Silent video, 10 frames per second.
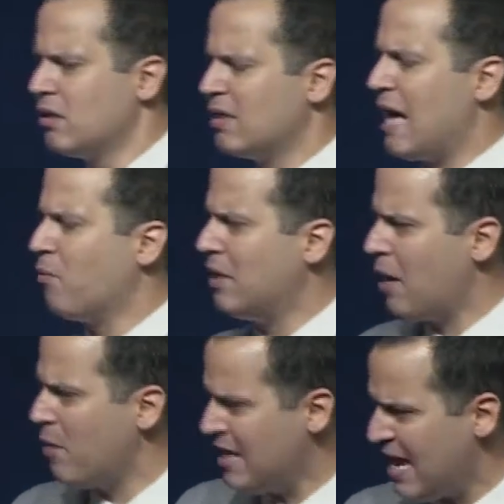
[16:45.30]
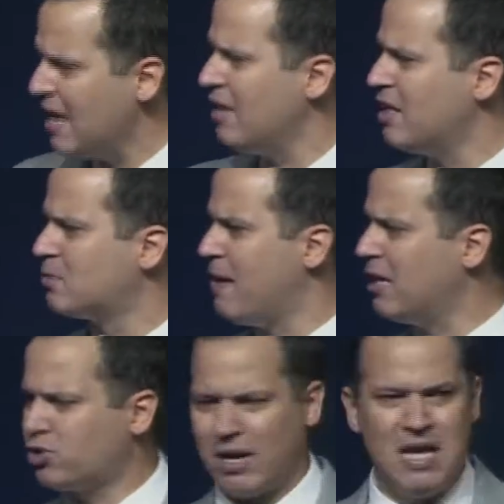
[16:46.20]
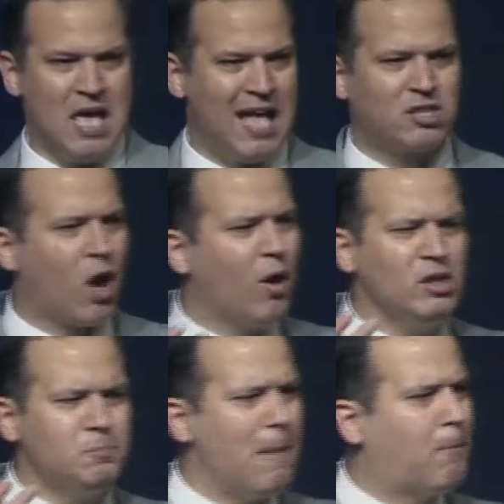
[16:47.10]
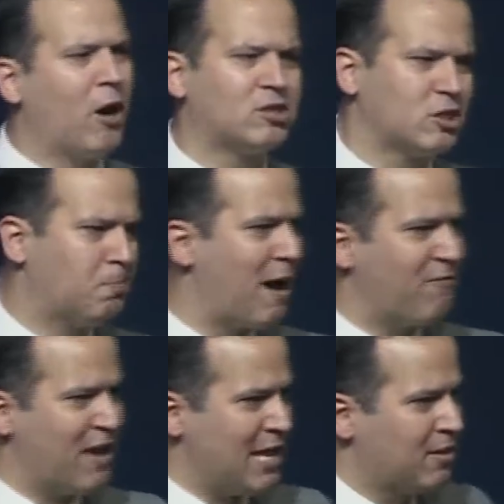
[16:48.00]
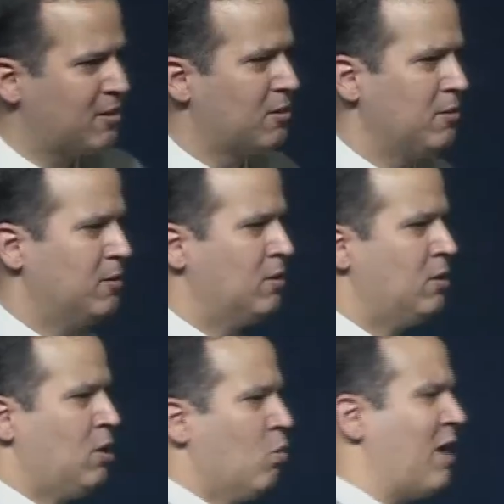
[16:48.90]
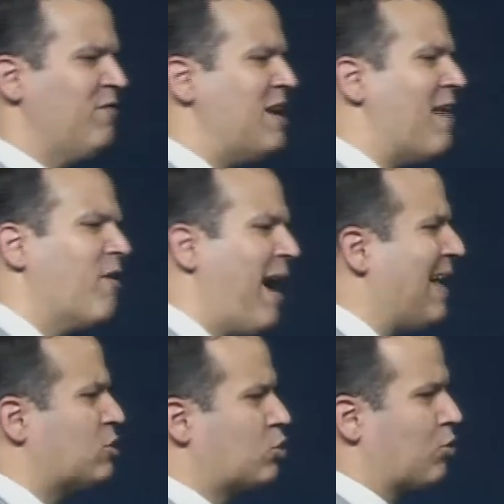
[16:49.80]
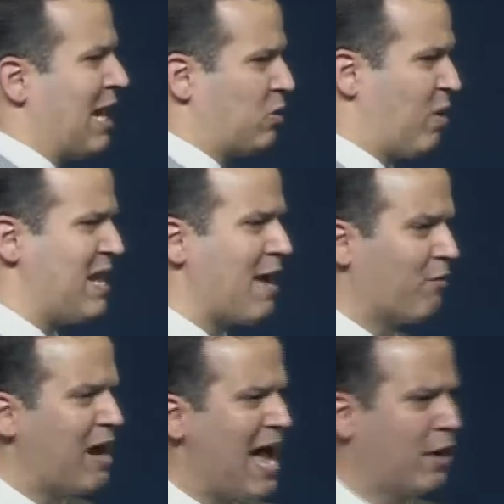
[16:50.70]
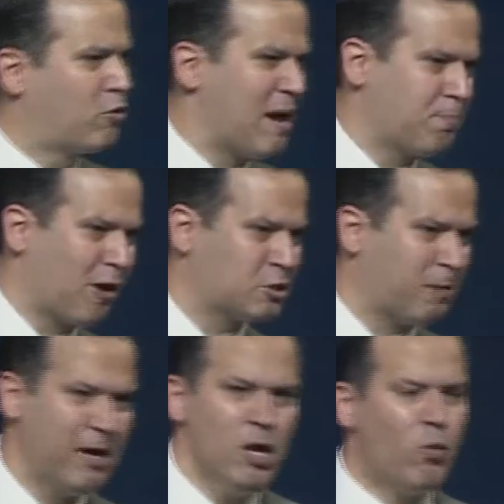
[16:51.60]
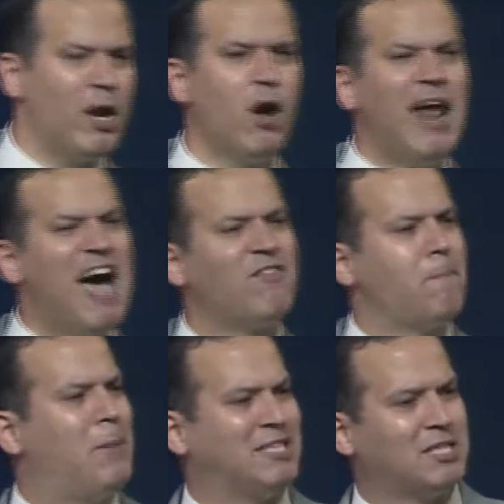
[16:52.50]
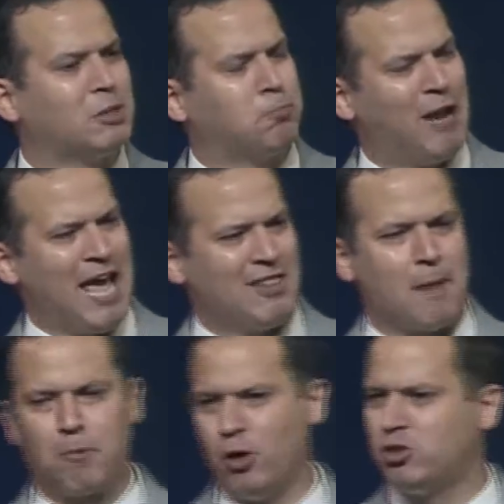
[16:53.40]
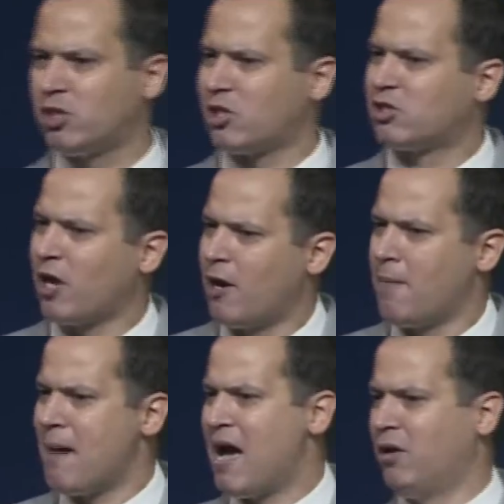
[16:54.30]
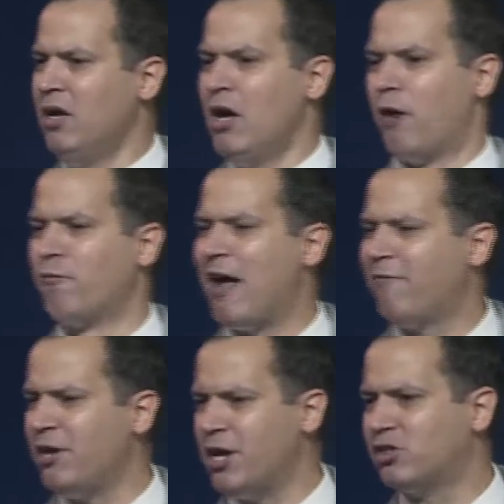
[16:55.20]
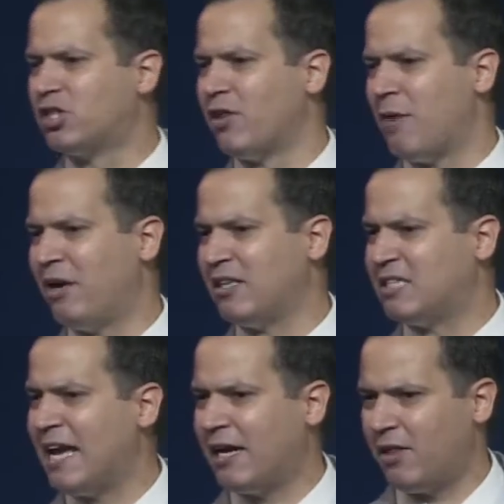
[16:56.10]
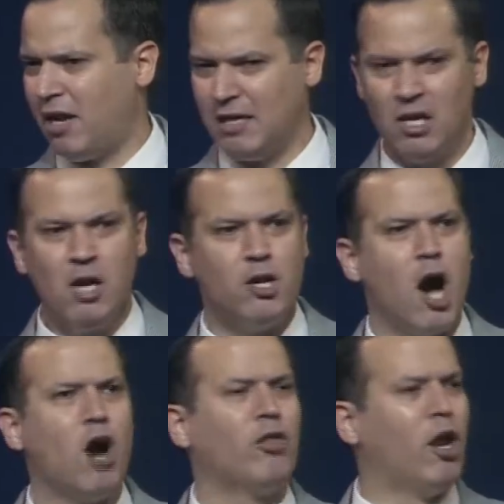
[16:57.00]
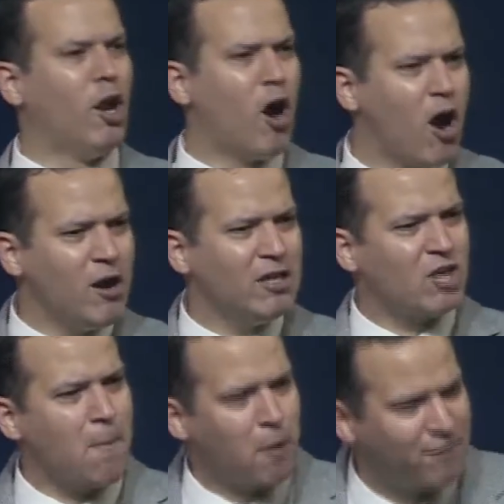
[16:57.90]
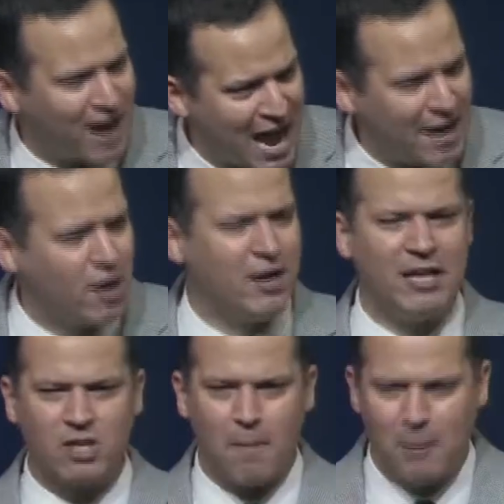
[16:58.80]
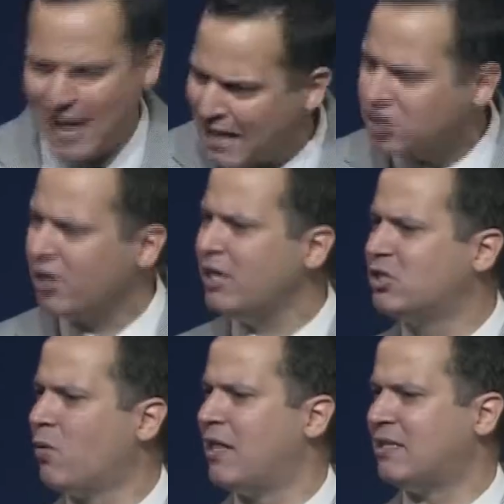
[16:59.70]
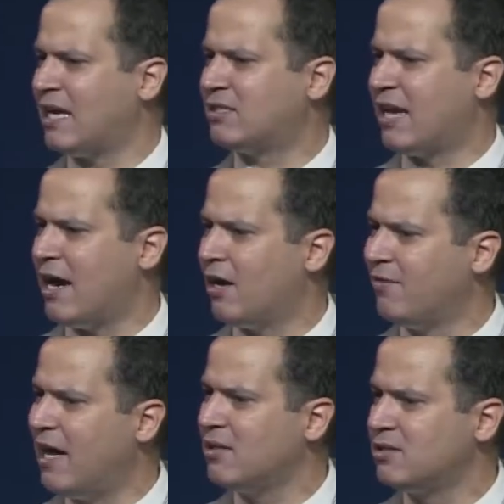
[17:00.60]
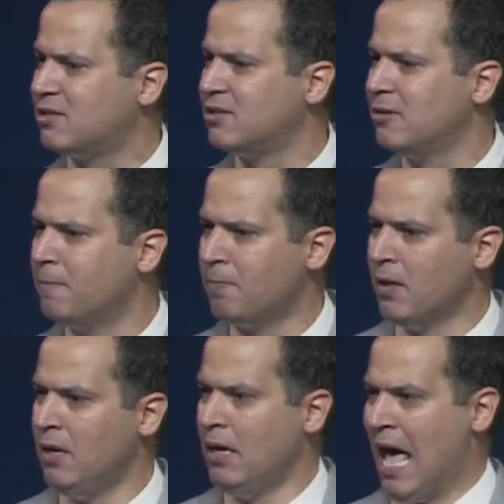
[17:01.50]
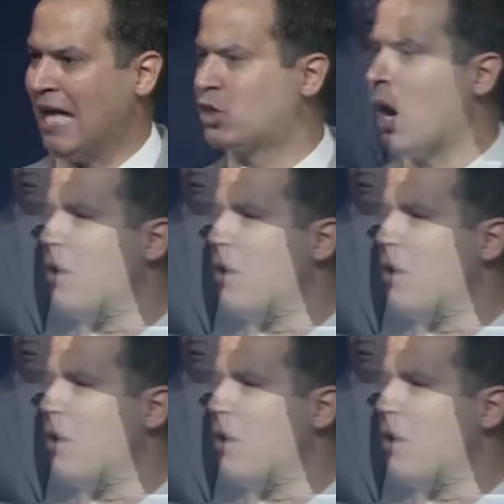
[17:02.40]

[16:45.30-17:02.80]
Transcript: that, we, that we need in this ministry. It's always been purchased by faith. We've never had strength. We never had great prosperity. We don't have a business plan that produces a certain amount of revenue so that we can take care of the needs. No, the Lord is our provider and He's our blesser and He's the one that takes care of us. And so I